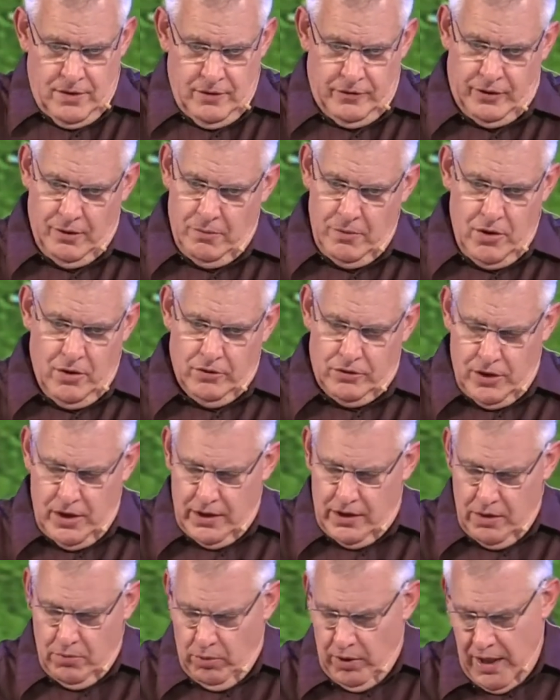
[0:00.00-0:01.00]
Some of you are
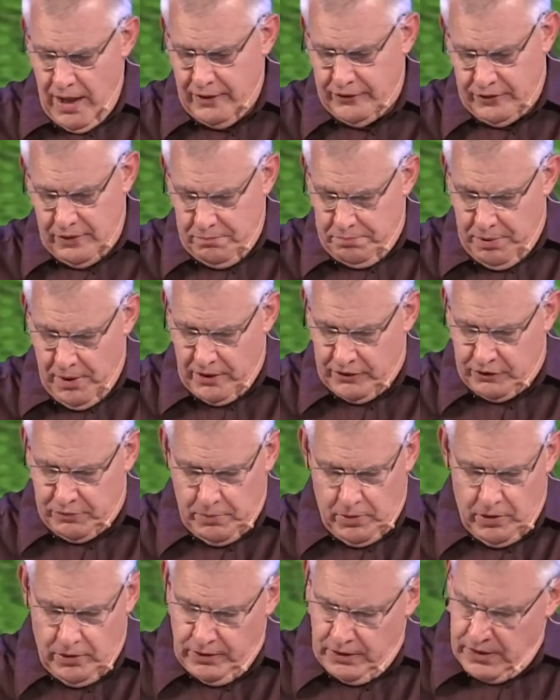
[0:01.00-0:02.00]
thinking, well, that's
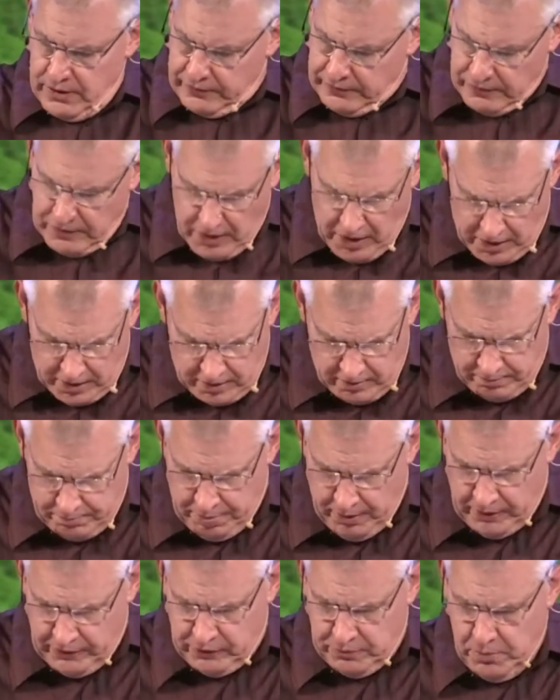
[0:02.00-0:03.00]
impossible. And it's not
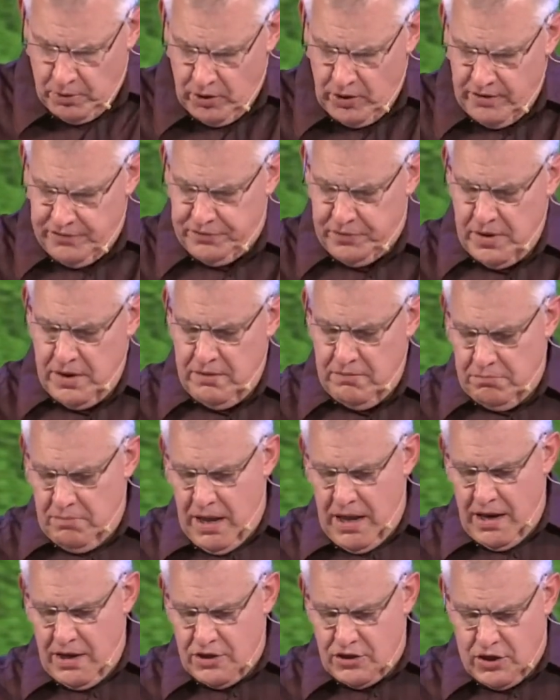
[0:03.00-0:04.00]
impossible if we
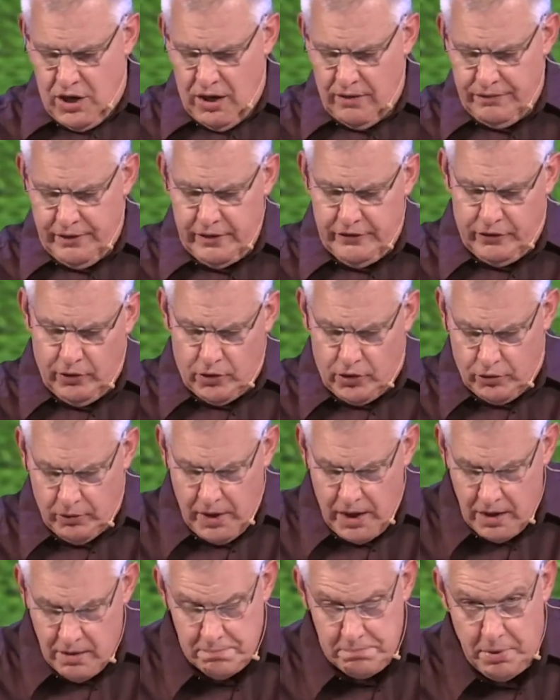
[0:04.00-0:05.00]
manage carefully. So
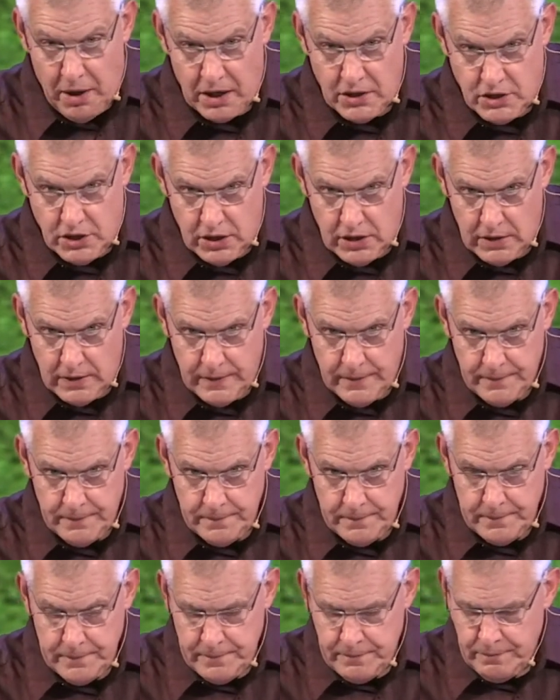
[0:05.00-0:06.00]
create a budget,
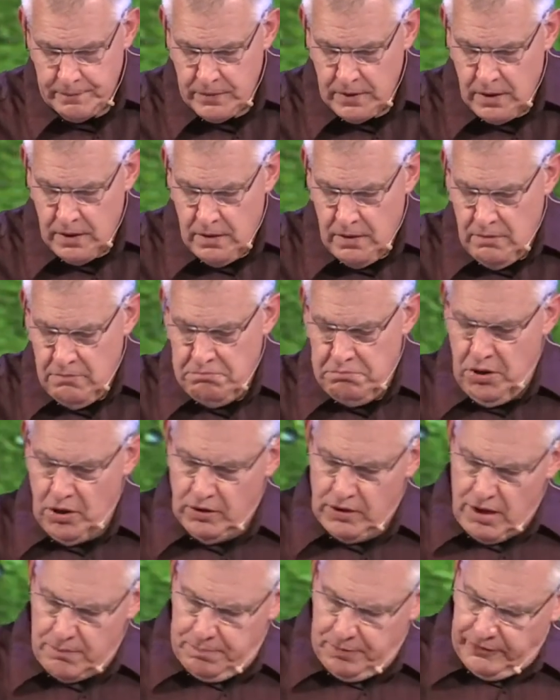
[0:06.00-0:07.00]

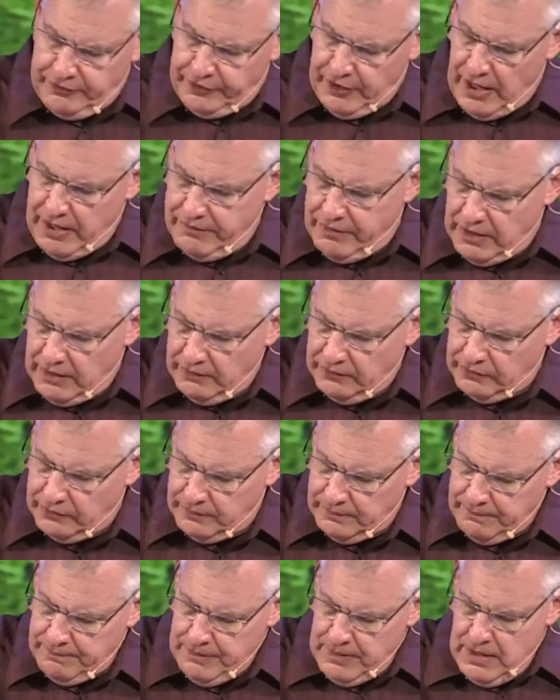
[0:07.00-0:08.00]
build up a
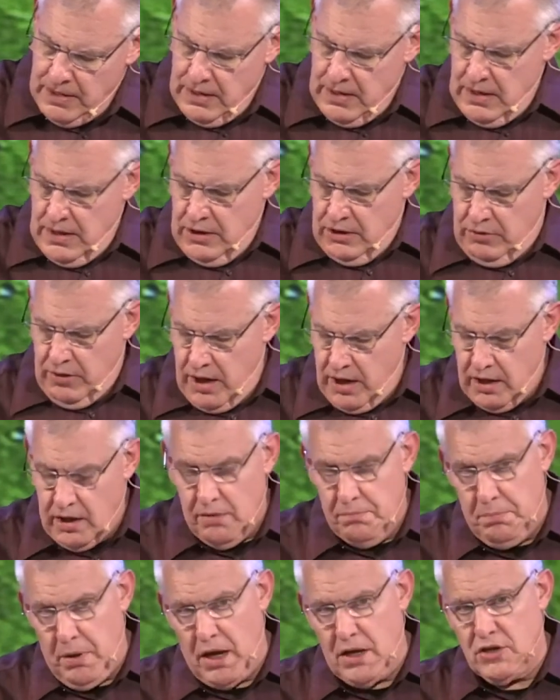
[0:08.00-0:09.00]
savings.
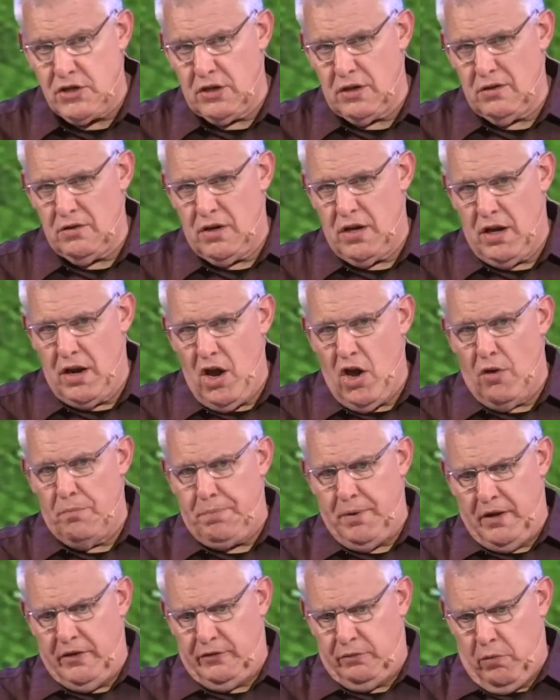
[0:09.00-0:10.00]
Creating a budget can
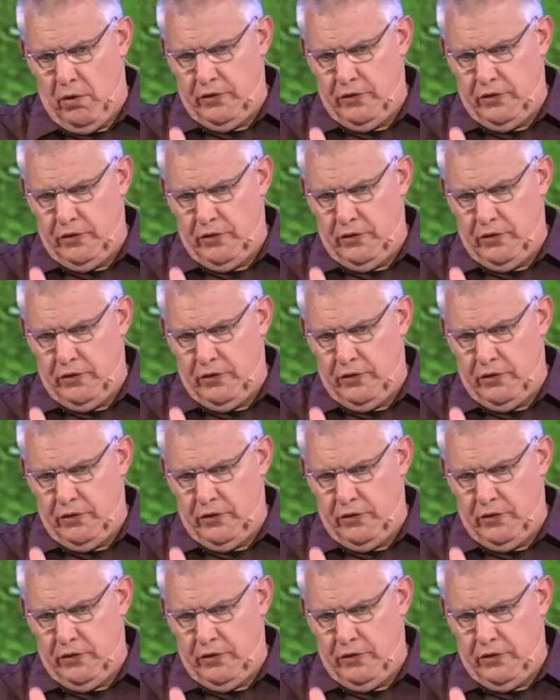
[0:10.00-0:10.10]
help us.